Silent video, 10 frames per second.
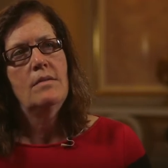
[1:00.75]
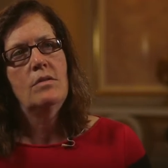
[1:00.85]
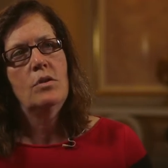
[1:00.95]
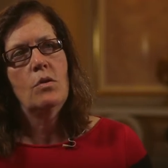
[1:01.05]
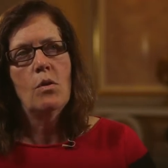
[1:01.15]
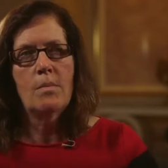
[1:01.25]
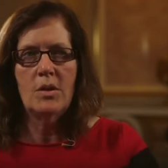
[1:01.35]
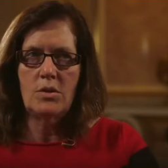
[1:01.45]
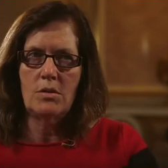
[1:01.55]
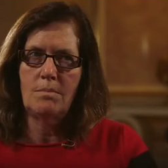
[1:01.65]
their
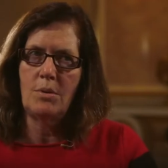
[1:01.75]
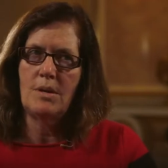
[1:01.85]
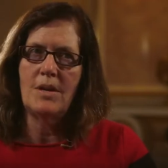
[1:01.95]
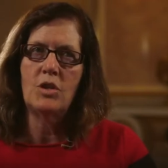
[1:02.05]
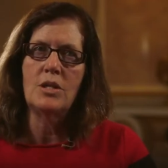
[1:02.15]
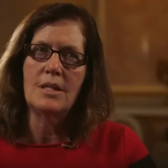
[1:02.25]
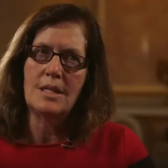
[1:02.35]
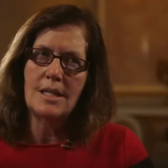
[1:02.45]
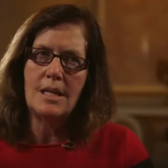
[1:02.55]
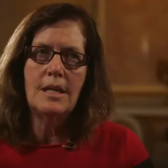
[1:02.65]
hormones are pretty much in
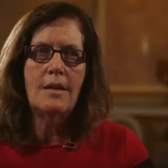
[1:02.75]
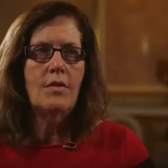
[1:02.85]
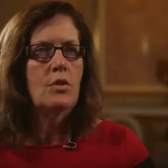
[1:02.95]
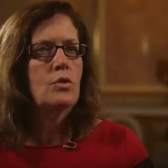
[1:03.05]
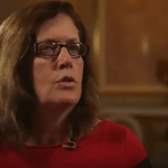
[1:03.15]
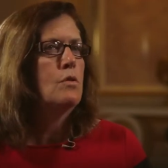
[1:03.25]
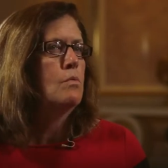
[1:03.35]
sync. There's no